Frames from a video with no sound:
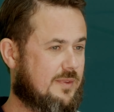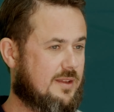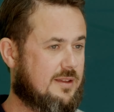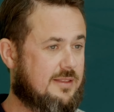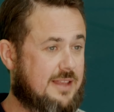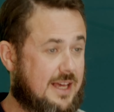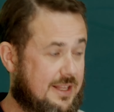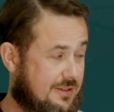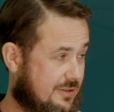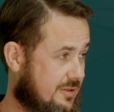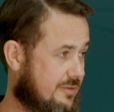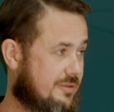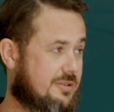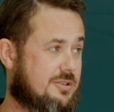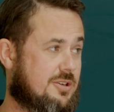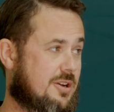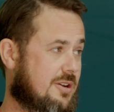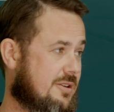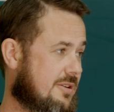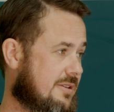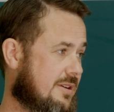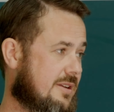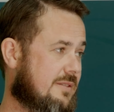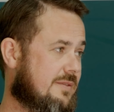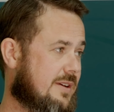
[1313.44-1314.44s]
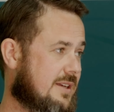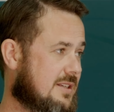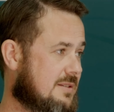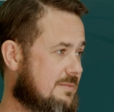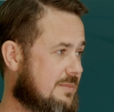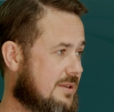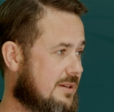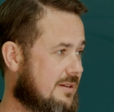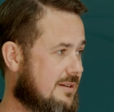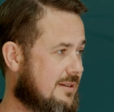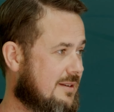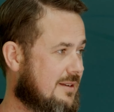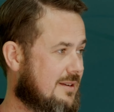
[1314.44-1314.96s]
That's a return on
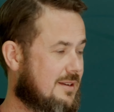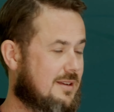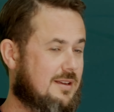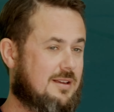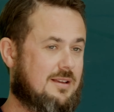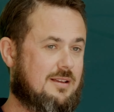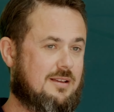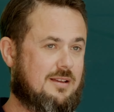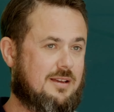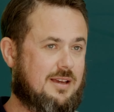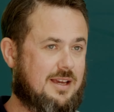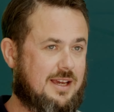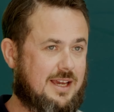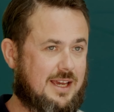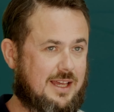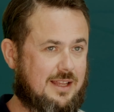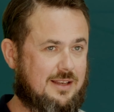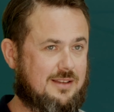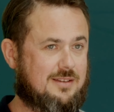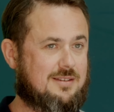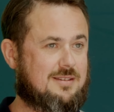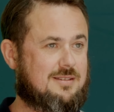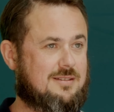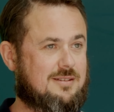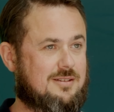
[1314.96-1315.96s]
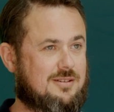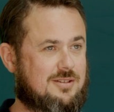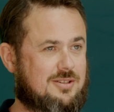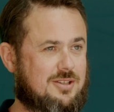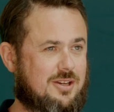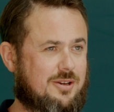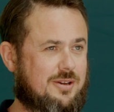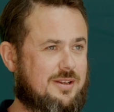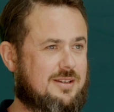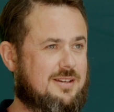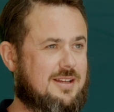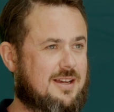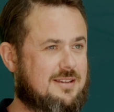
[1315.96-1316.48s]
investment. Yeah. It's
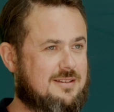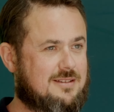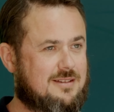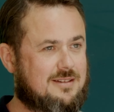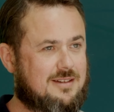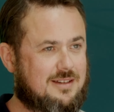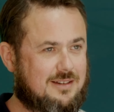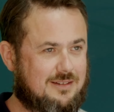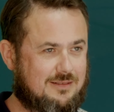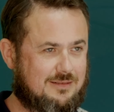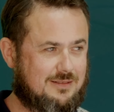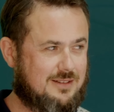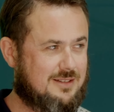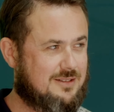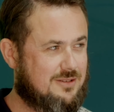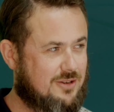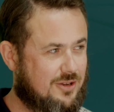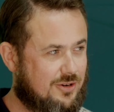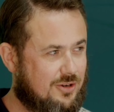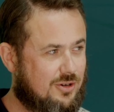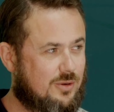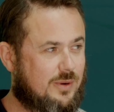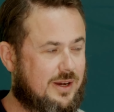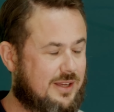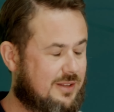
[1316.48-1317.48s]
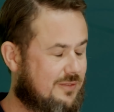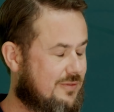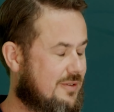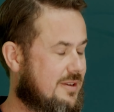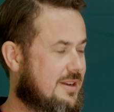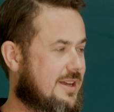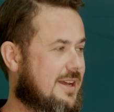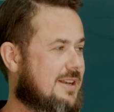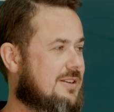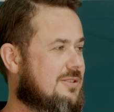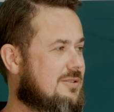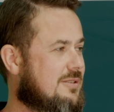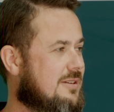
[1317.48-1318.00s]
not always
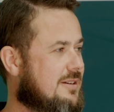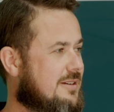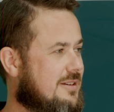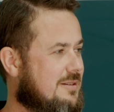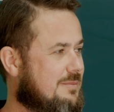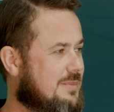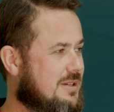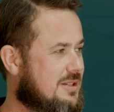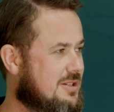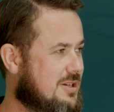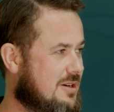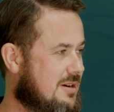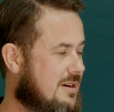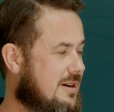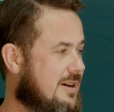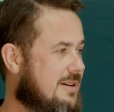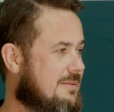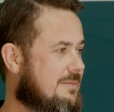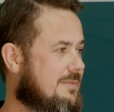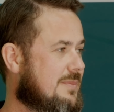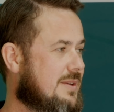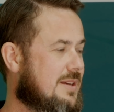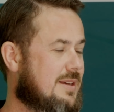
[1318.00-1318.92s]
financial. It can be time.